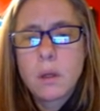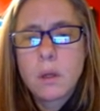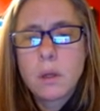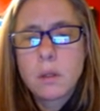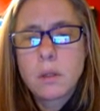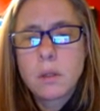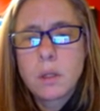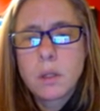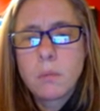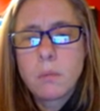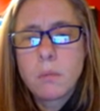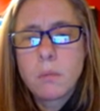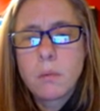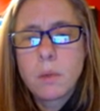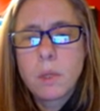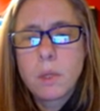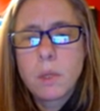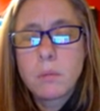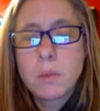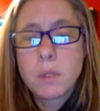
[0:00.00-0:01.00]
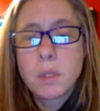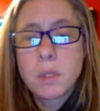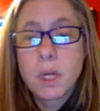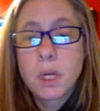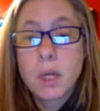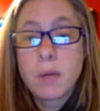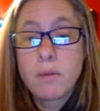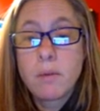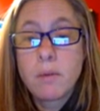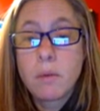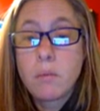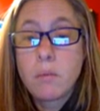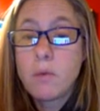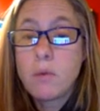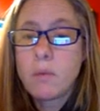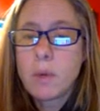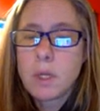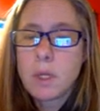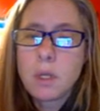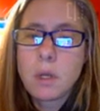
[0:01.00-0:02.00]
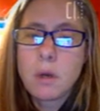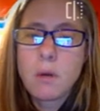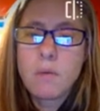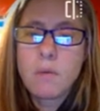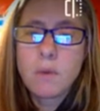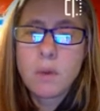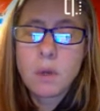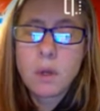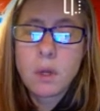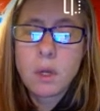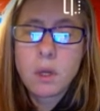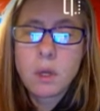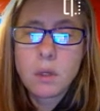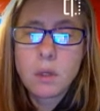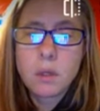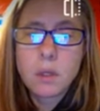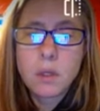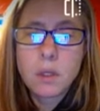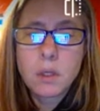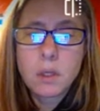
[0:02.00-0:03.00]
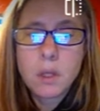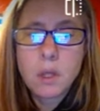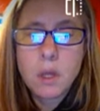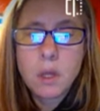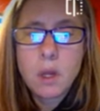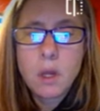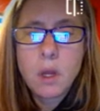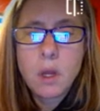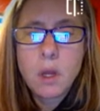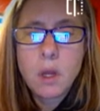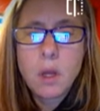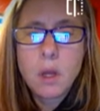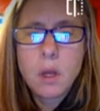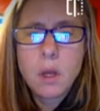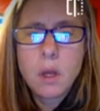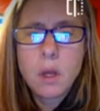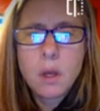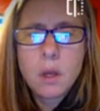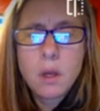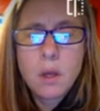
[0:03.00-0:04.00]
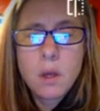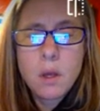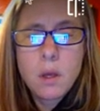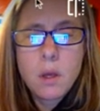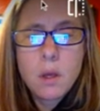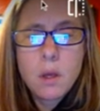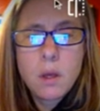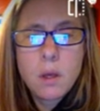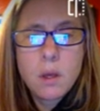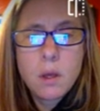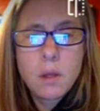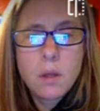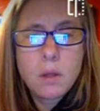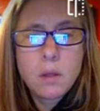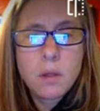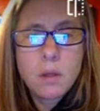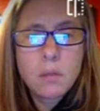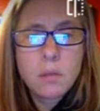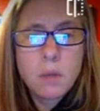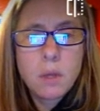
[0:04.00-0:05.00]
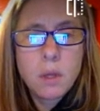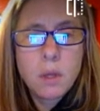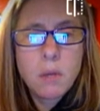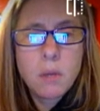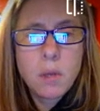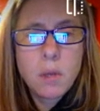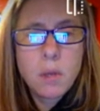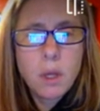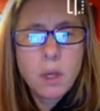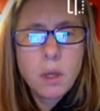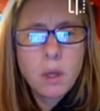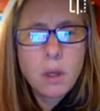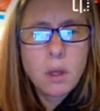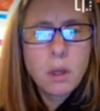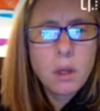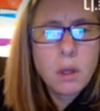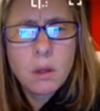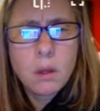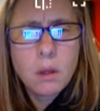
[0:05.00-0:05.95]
some. I'm just going to have to move myself so you can actually see. This is being a pain.